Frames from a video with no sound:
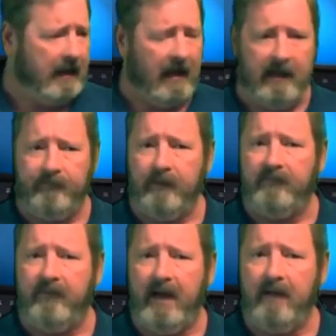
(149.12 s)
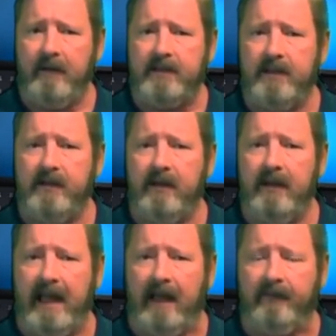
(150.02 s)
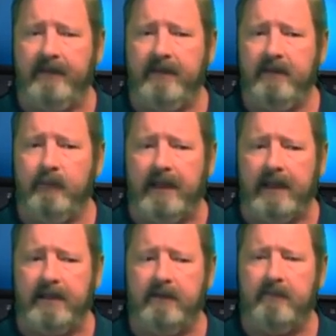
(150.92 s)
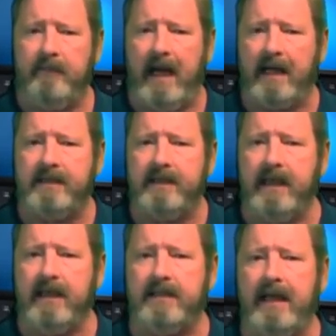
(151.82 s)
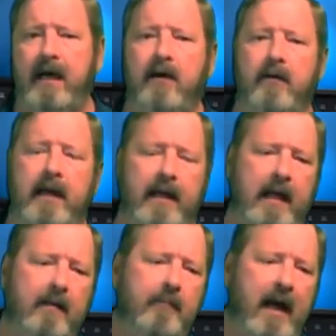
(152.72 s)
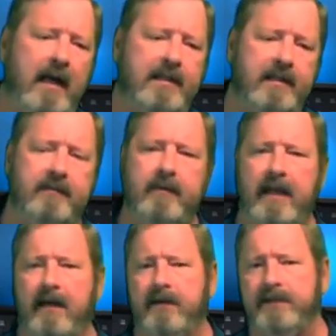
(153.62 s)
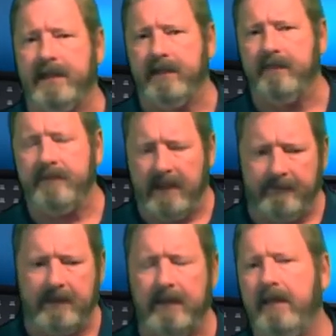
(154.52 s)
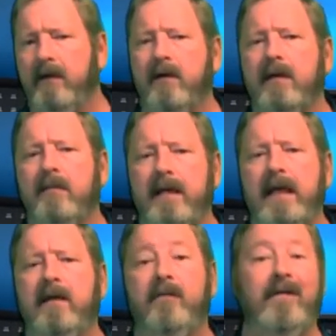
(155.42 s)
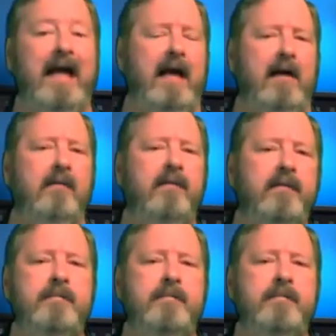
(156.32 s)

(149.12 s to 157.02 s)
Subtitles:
Now, if we follow it to the left, we get to a box that has an arrow in it. Now, boxes with arrows in them typically are going to mean a valve.